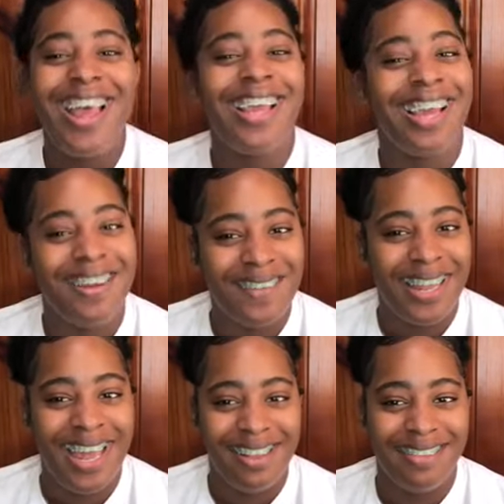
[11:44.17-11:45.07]
You have your
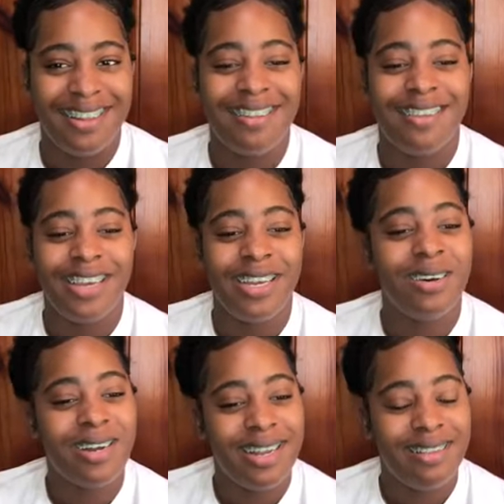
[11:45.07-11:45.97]
license, so you
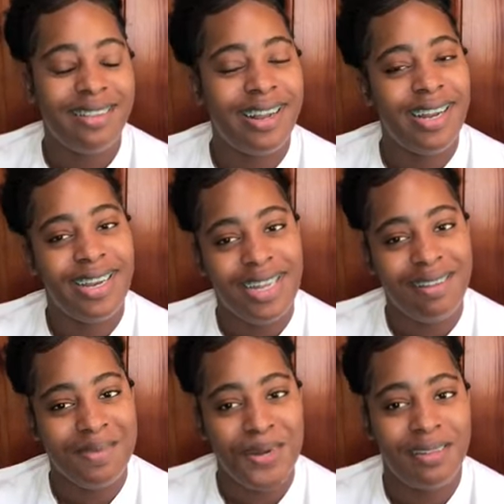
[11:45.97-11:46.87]
don't necessarily need
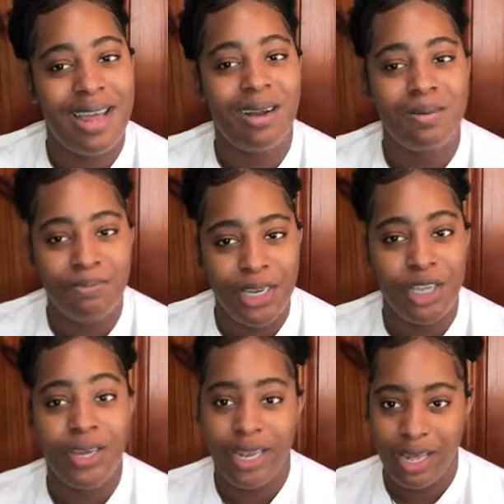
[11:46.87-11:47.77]
somebody to accompany
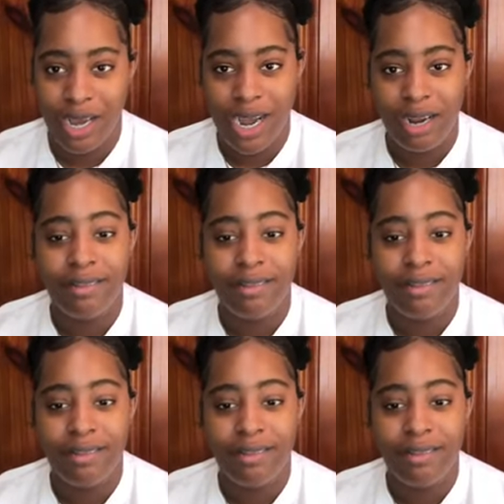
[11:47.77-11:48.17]
you in the car.